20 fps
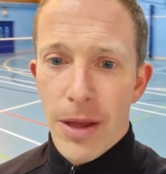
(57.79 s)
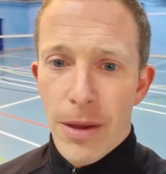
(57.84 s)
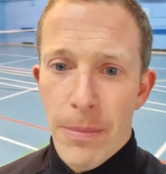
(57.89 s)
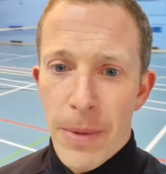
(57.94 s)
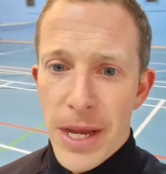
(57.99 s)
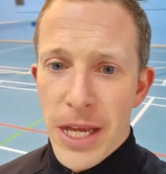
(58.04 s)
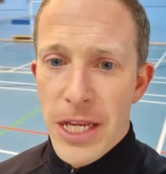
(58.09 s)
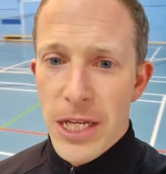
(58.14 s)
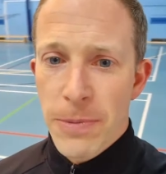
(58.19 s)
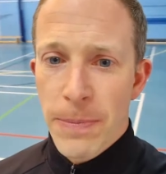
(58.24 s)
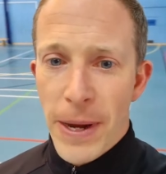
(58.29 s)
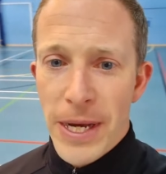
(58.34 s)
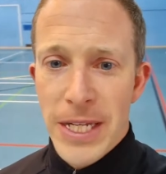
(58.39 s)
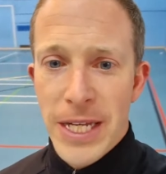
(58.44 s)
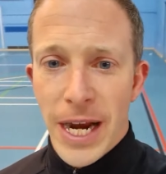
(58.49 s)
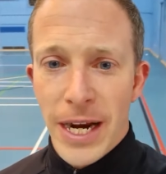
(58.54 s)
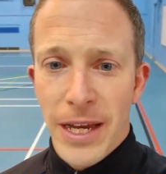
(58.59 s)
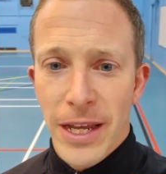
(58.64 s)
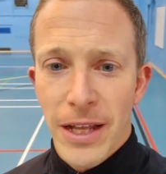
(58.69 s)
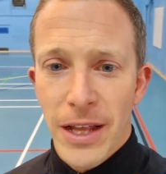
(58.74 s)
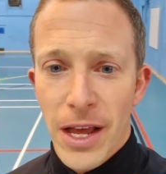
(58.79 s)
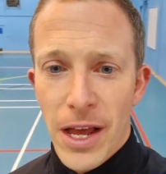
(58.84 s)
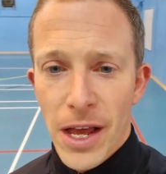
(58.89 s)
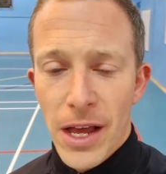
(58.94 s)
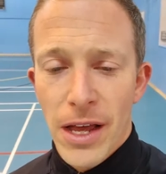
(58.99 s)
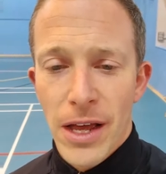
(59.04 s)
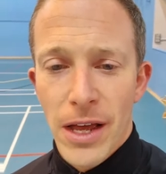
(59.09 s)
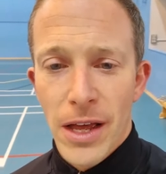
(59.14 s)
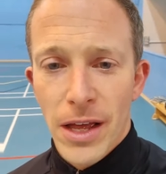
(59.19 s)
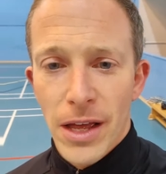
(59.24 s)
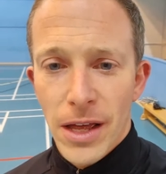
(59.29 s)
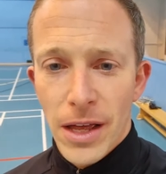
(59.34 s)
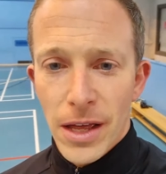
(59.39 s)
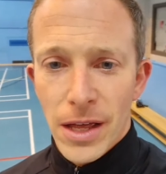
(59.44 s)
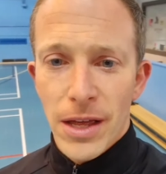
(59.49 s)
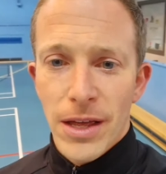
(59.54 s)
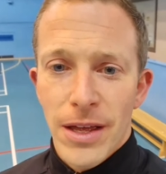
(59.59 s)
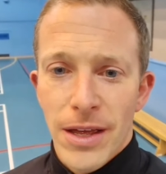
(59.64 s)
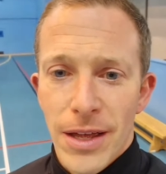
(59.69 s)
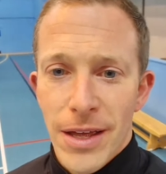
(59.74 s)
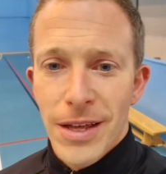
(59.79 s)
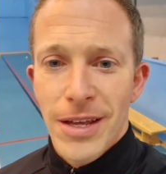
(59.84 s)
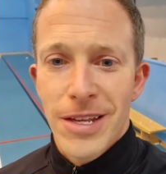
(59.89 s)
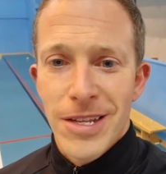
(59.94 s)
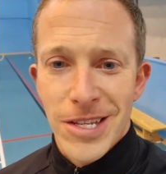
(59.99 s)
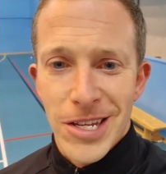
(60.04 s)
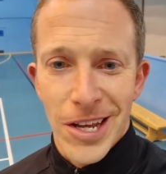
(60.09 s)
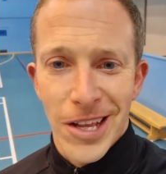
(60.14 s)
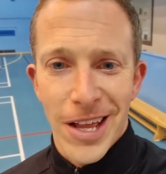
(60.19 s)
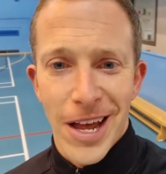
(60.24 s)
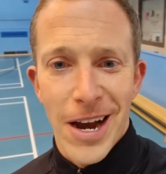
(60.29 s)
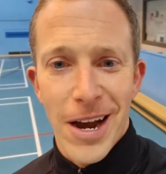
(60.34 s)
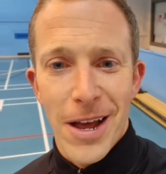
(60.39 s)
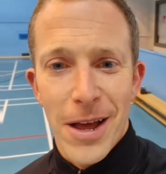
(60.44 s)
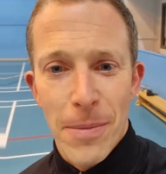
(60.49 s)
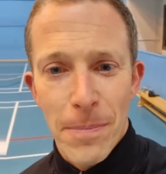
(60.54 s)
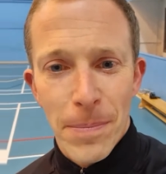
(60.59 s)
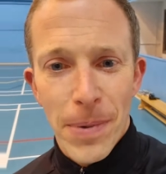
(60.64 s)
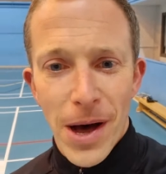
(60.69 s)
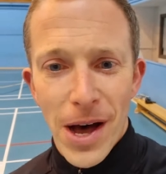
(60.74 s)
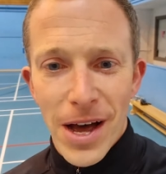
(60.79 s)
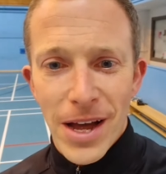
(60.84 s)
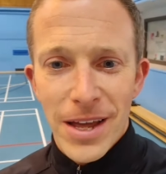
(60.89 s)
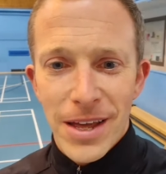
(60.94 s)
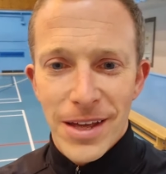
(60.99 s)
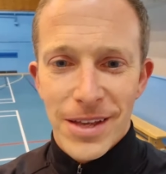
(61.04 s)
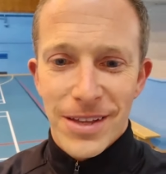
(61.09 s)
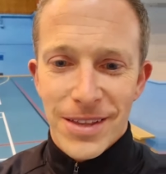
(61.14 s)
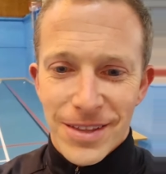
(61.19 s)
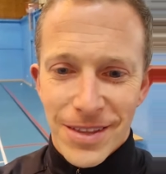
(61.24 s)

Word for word: Make it spectacular. See you later. Bye.